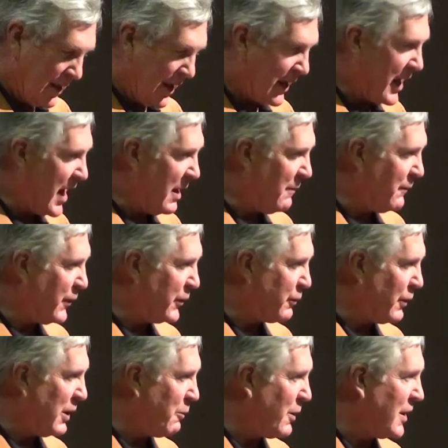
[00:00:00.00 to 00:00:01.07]
I came for
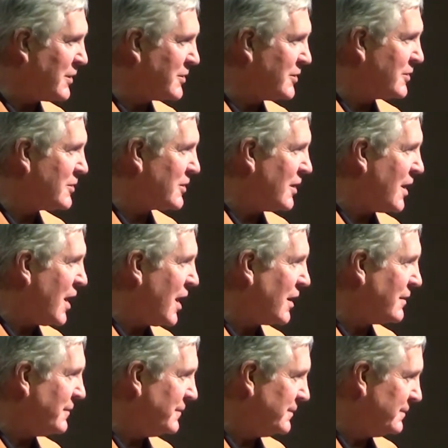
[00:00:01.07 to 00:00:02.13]
three reasons
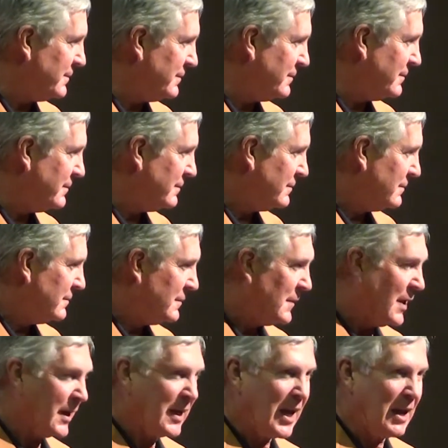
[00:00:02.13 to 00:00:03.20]
tonight.
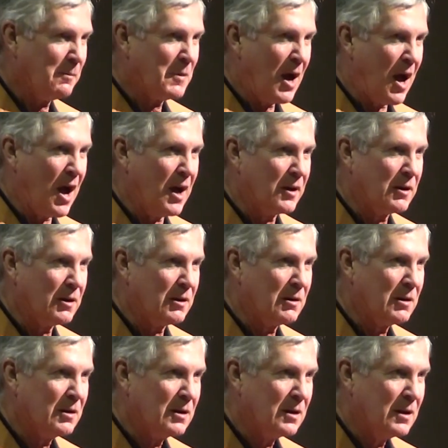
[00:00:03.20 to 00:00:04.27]
I came to
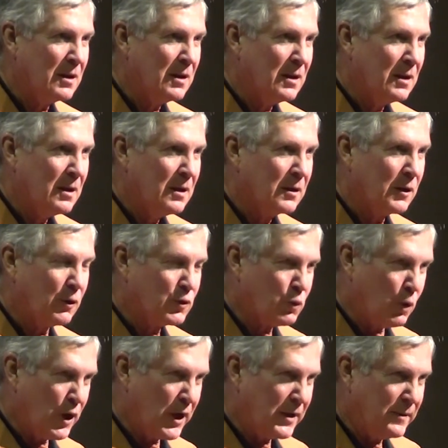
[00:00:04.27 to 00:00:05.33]
honor Coach
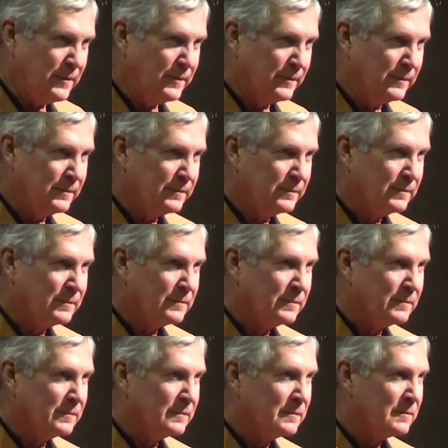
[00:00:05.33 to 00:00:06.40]
Wood,
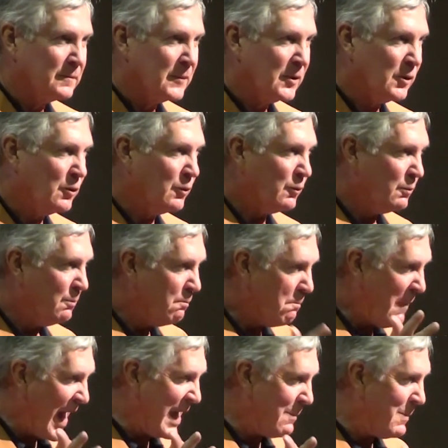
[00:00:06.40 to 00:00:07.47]
who
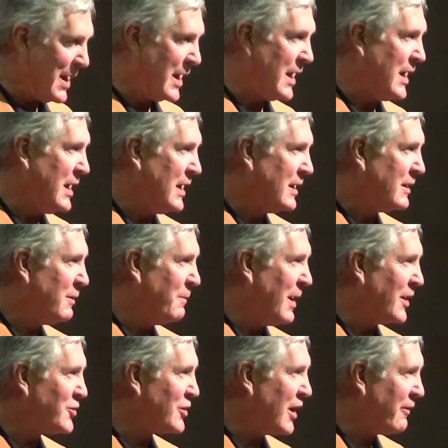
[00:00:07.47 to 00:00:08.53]
may be the
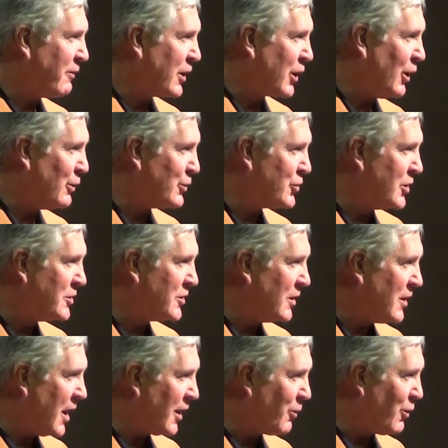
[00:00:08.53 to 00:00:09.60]
best ever coach. He's
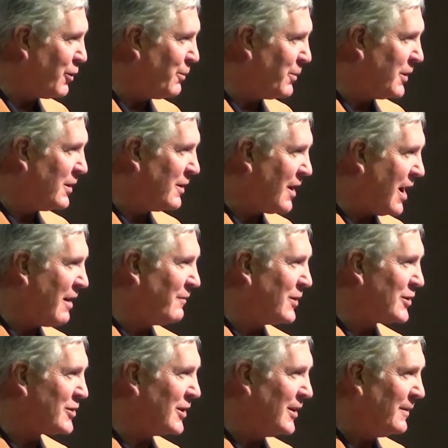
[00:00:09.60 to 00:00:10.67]
in that group,
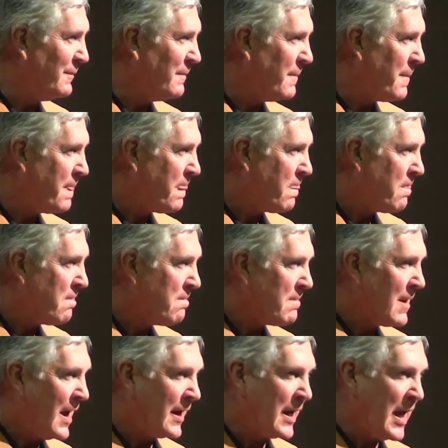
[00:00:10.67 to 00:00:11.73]
obviously.
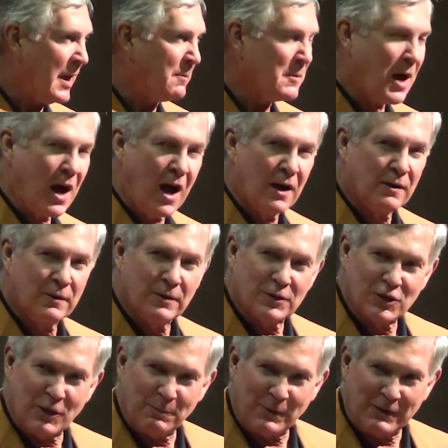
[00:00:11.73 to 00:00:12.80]
I came to honor the
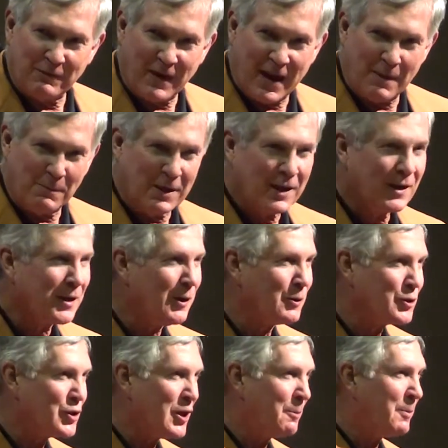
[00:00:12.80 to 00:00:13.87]
Shipley family and
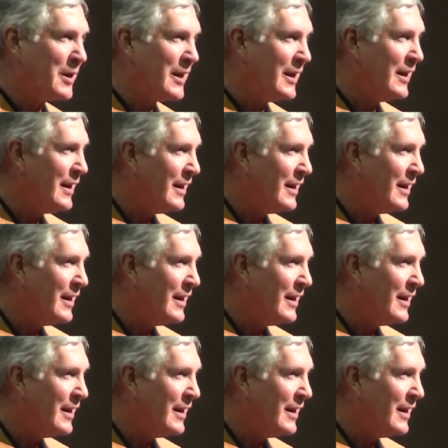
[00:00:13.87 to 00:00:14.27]
Coach Shipley,